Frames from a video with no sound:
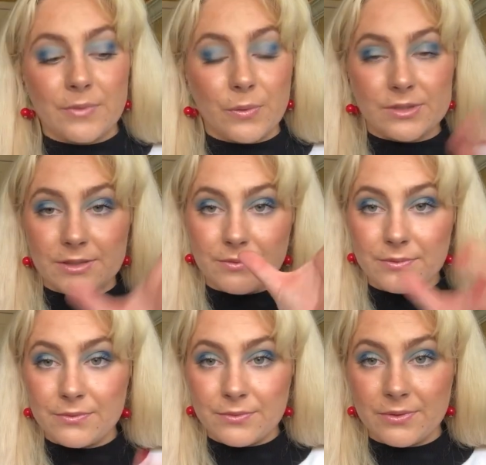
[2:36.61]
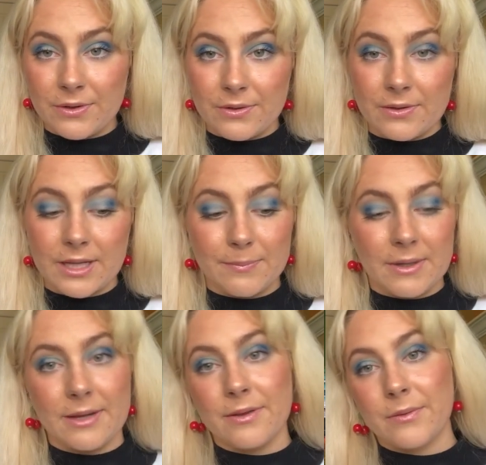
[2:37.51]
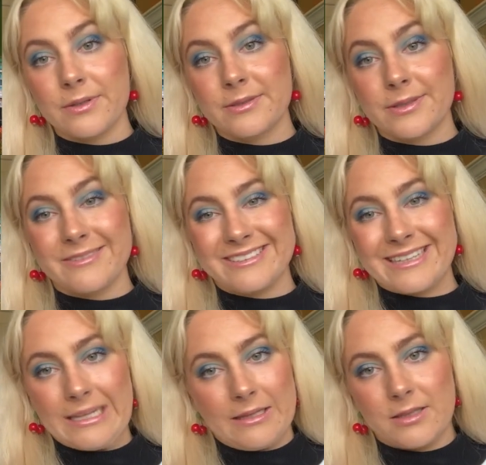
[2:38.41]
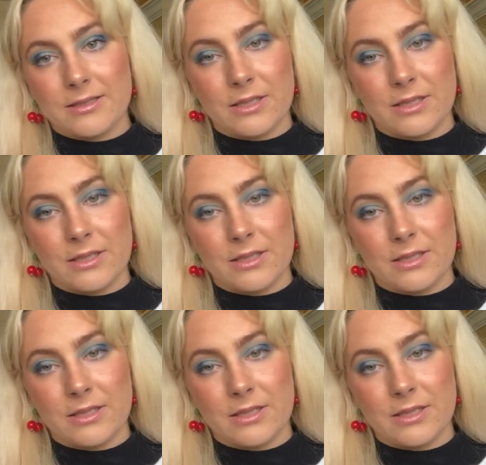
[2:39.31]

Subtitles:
It wasn't vertical like my other one, so it was like a little